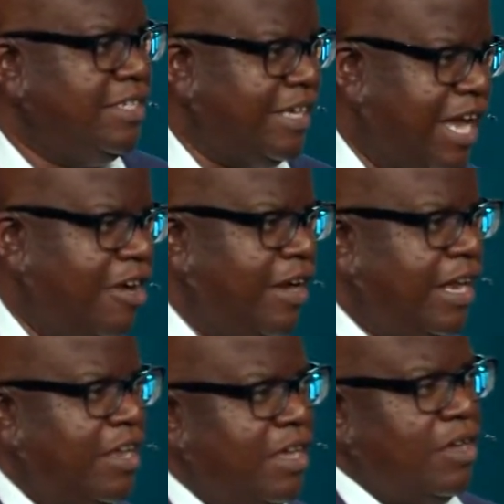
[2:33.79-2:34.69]
to
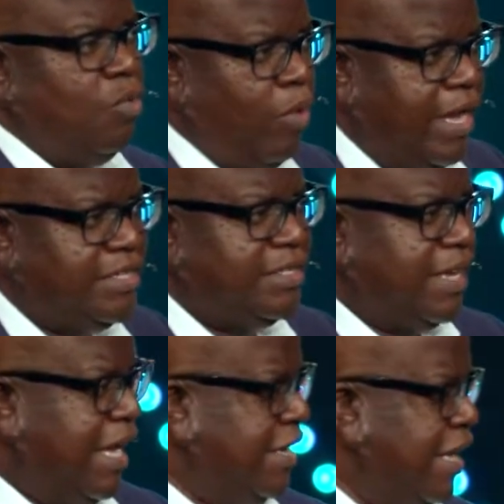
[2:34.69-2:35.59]
carry
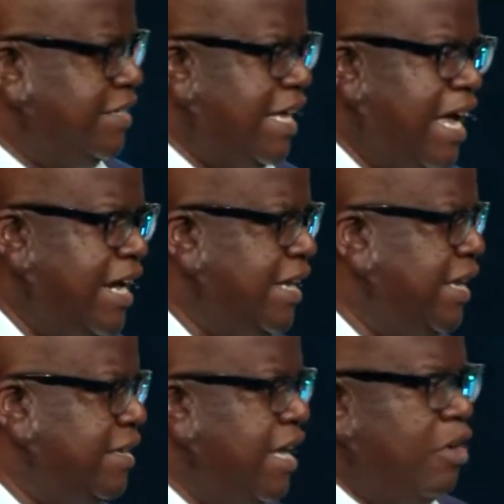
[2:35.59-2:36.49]
weights and
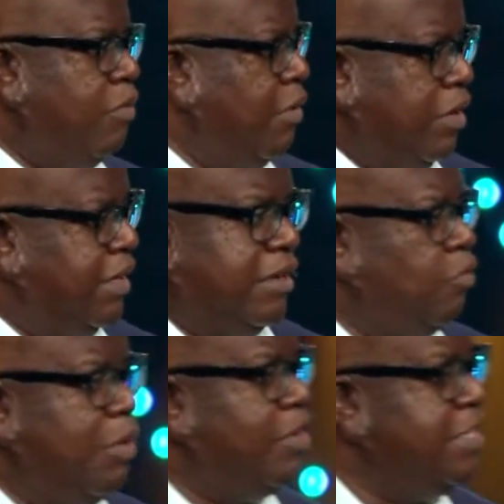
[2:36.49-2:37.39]
anxiety, and
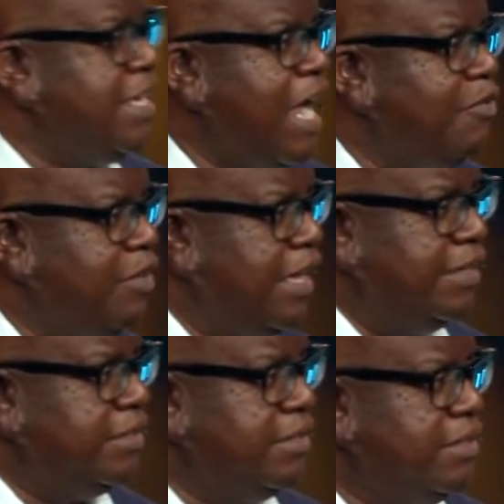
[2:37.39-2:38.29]
we weren't designed for
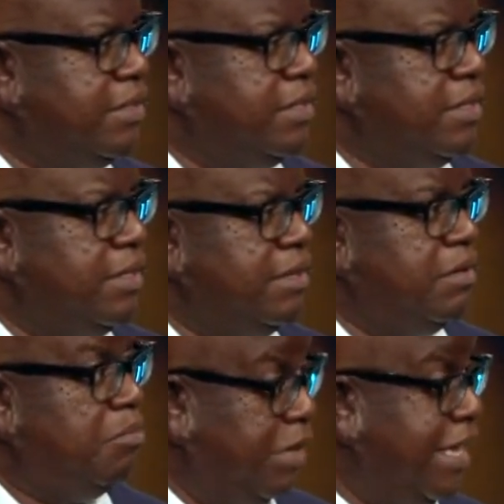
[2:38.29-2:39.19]
that.
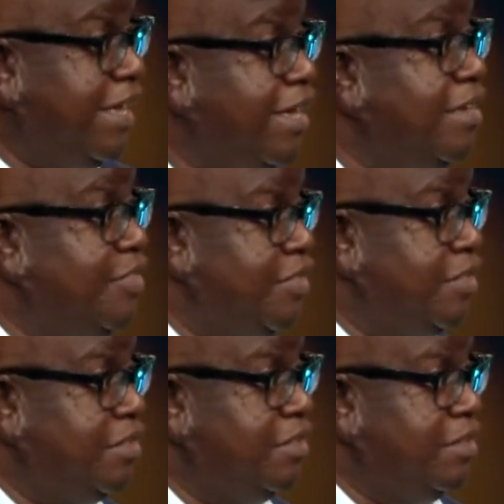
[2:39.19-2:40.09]
But he
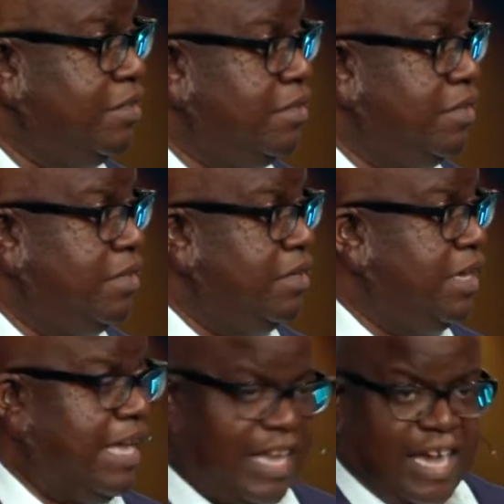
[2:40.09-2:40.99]
is.
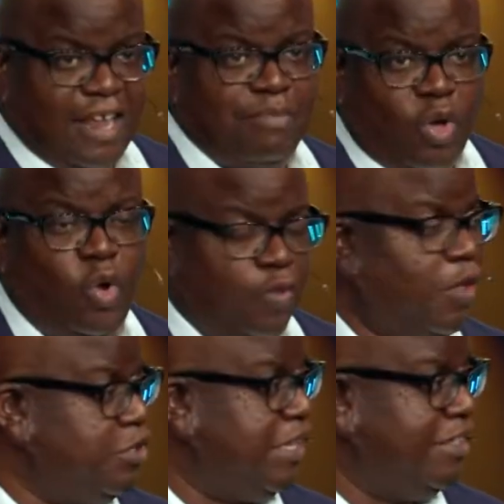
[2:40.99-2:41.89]
He can uphold
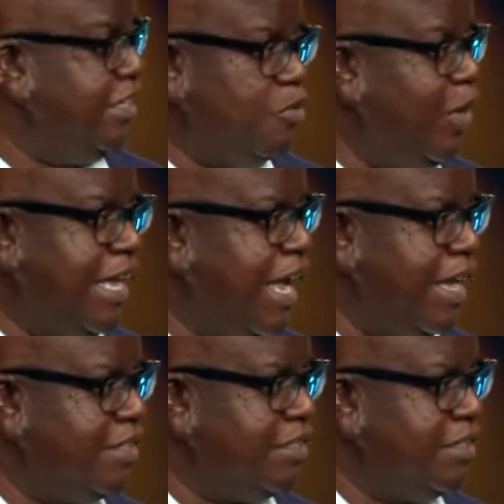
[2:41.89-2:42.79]
those things. We
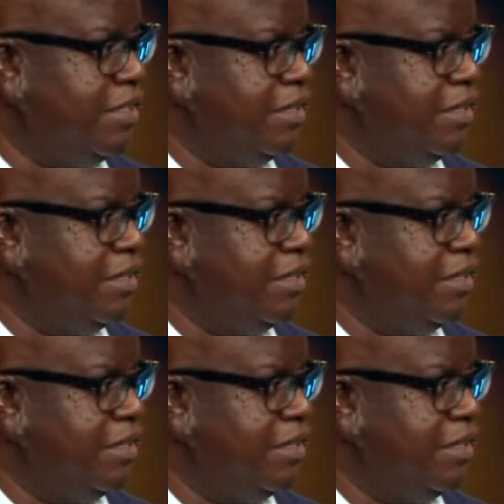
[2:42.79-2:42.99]
can't.